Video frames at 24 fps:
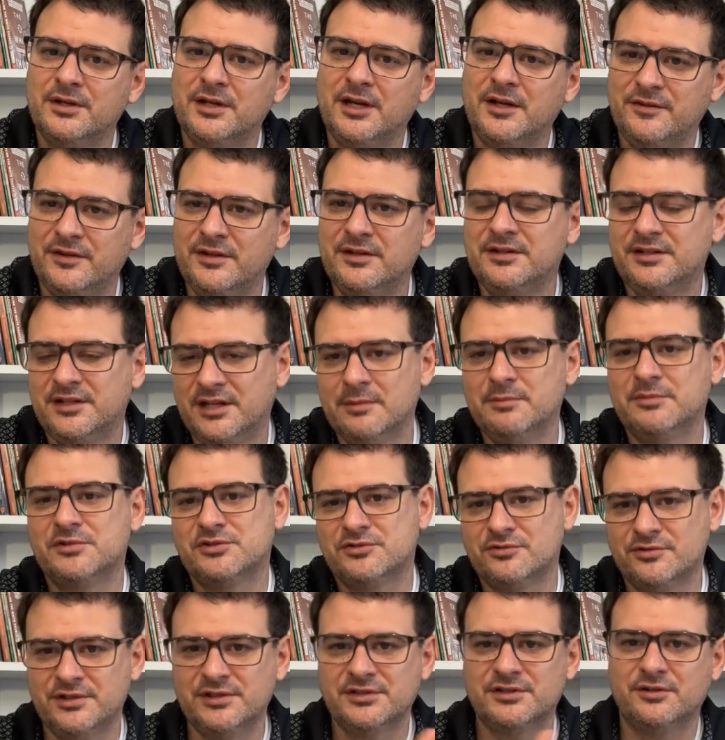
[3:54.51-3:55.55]
And then
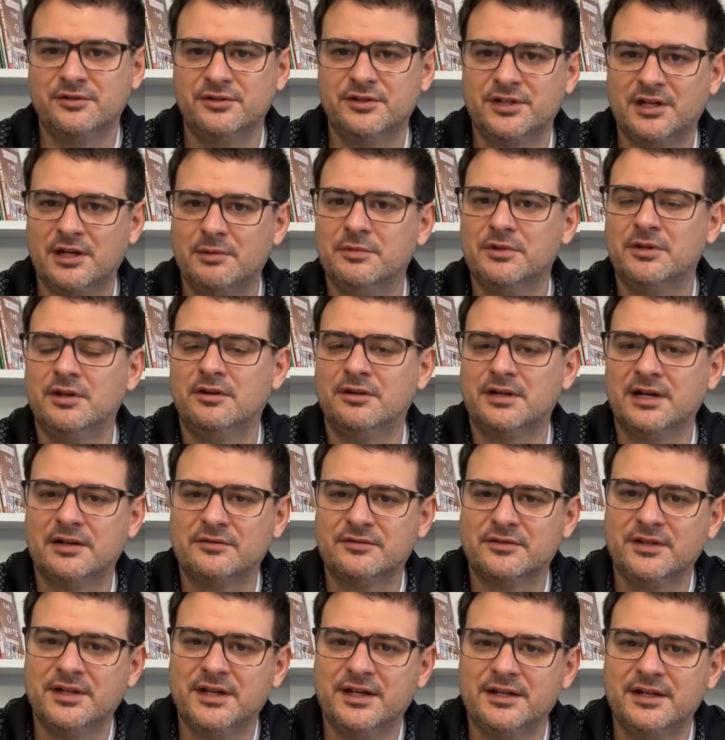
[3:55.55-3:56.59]
chemistry is going to come along
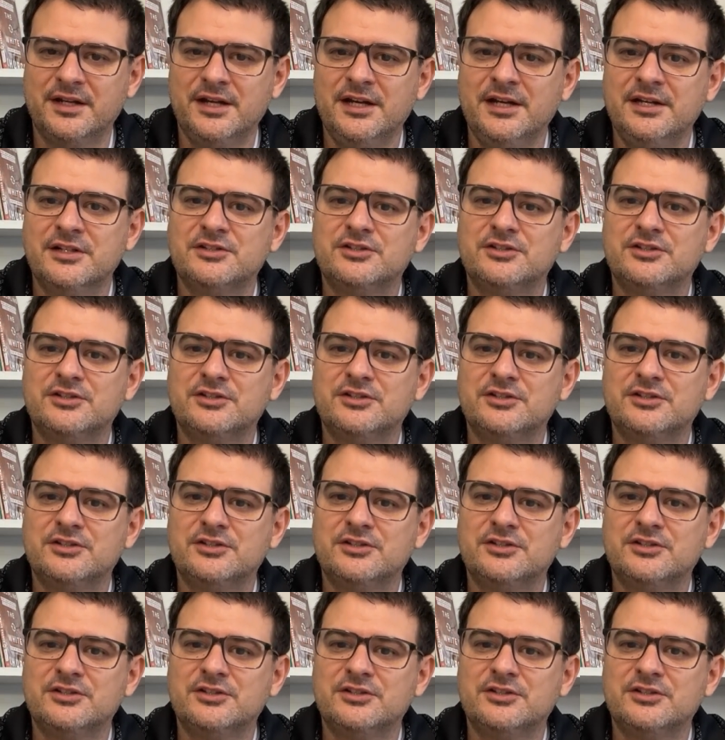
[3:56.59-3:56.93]
after that.